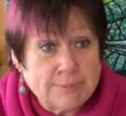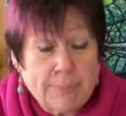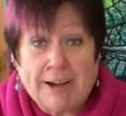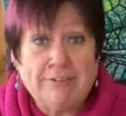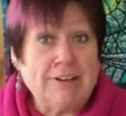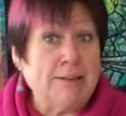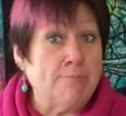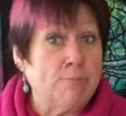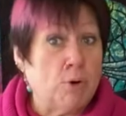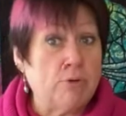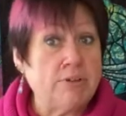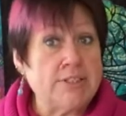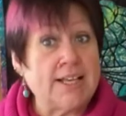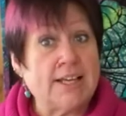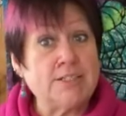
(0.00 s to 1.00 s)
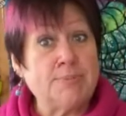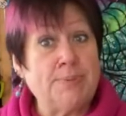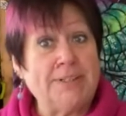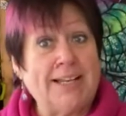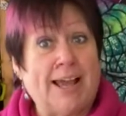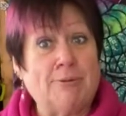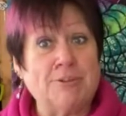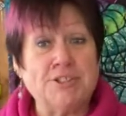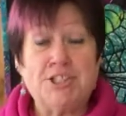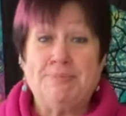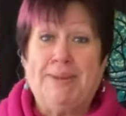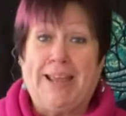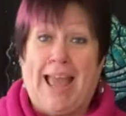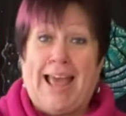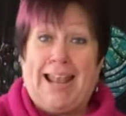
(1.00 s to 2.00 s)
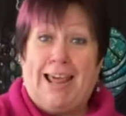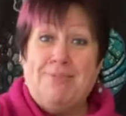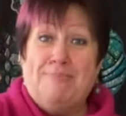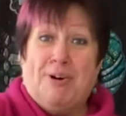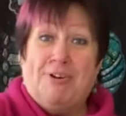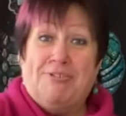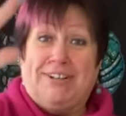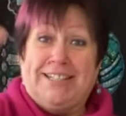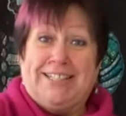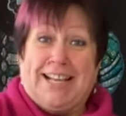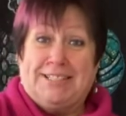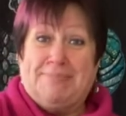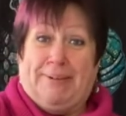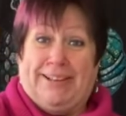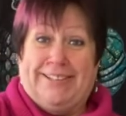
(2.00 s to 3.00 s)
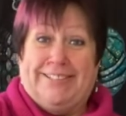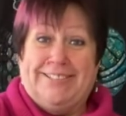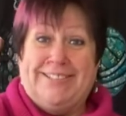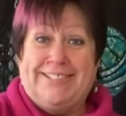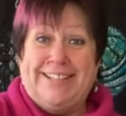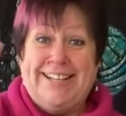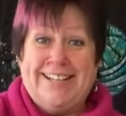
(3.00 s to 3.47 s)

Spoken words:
apparently Maureen's husband now watches me. Hello, Maureen's husband.